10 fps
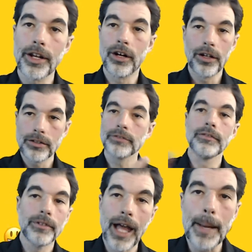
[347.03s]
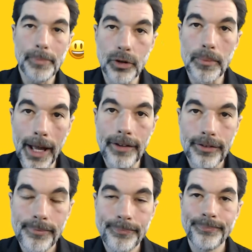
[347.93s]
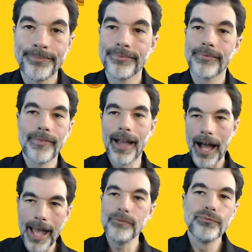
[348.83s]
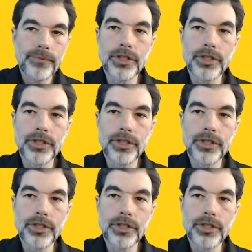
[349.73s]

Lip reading: in all, apps are a mess. I